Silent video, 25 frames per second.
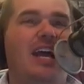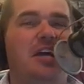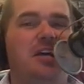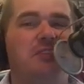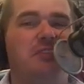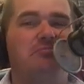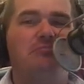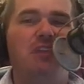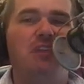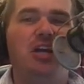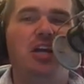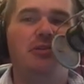
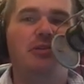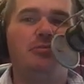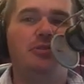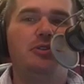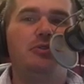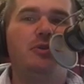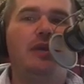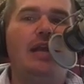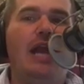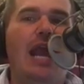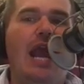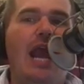
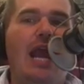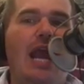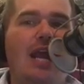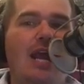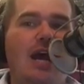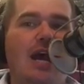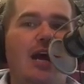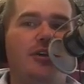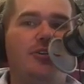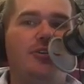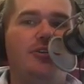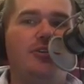between
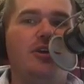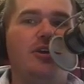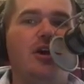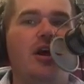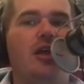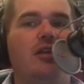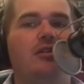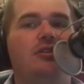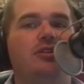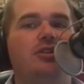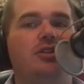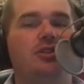
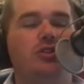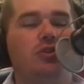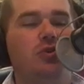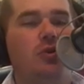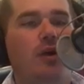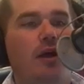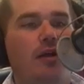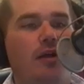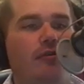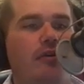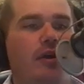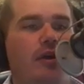$800 and
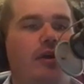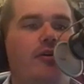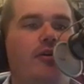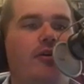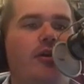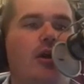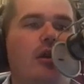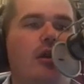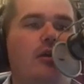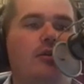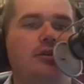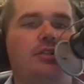
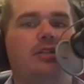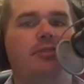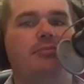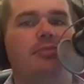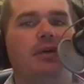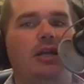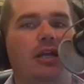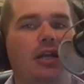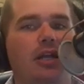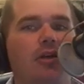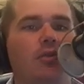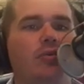$1,200,
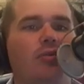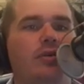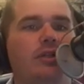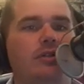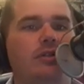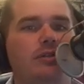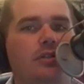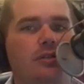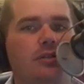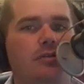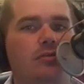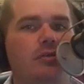depending
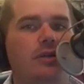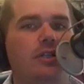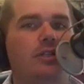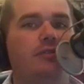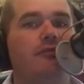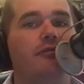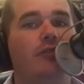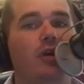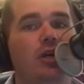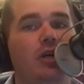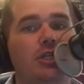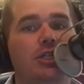which
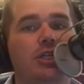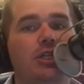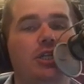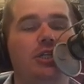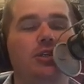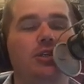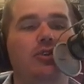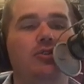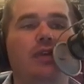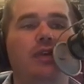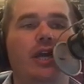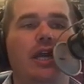
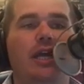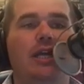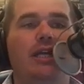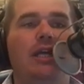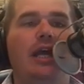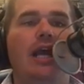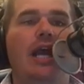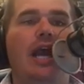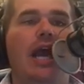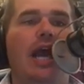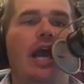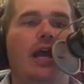version you get
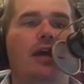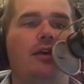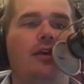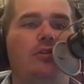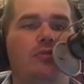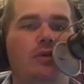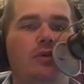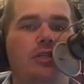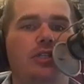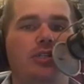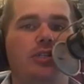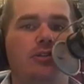
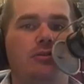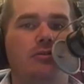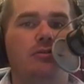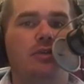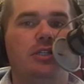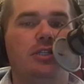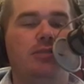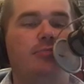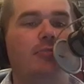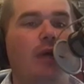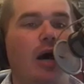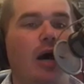and
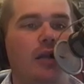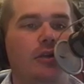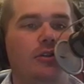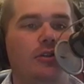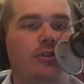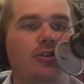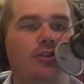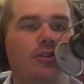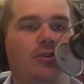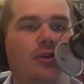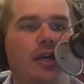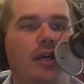which
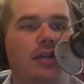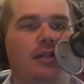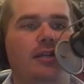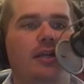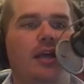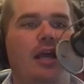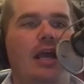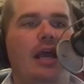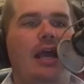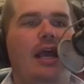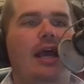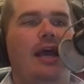model you get.
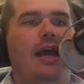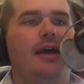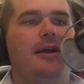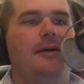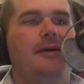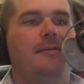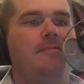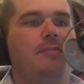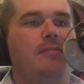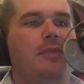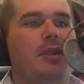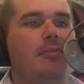
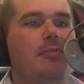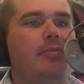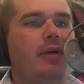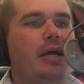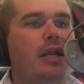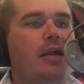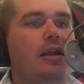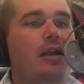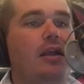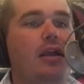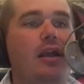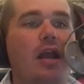
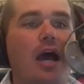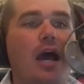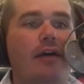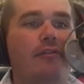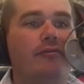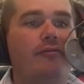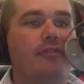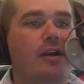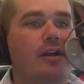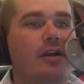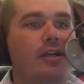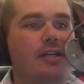But
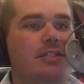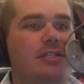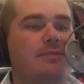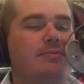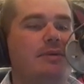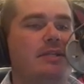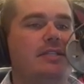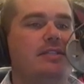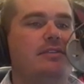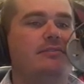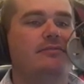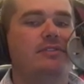not very
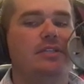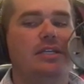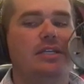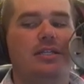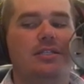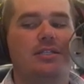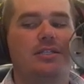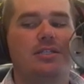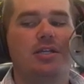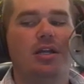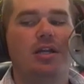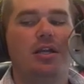expensive to
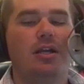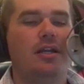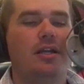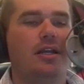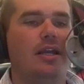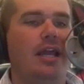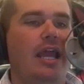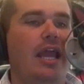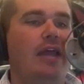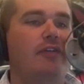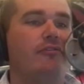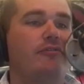get
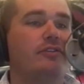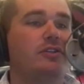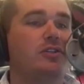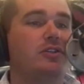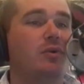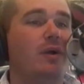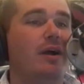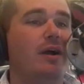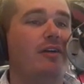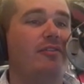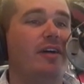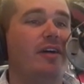started. And for
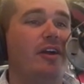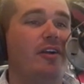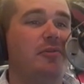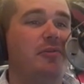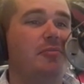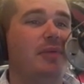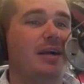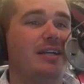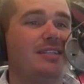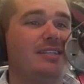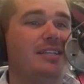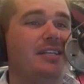
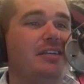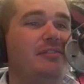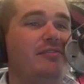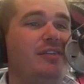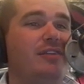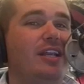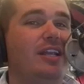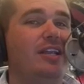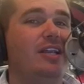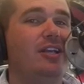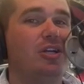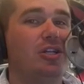$1,200, it
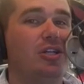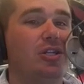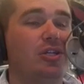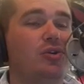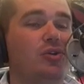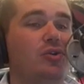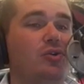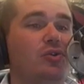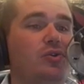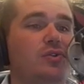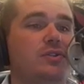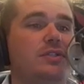even
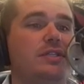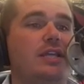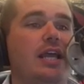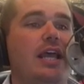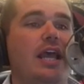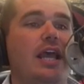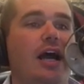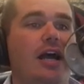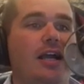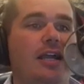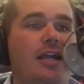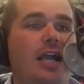includes
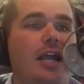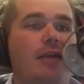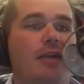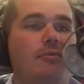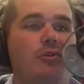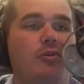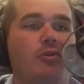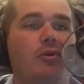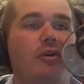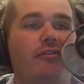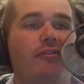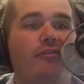a
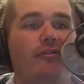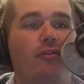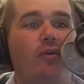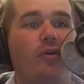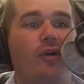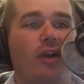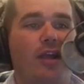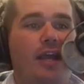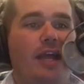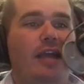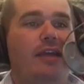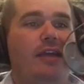camera with
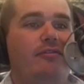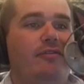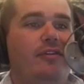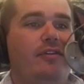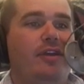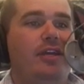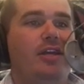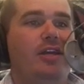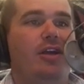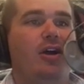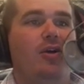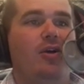4K
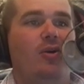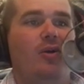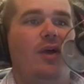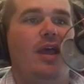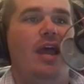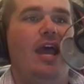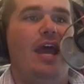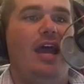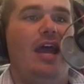video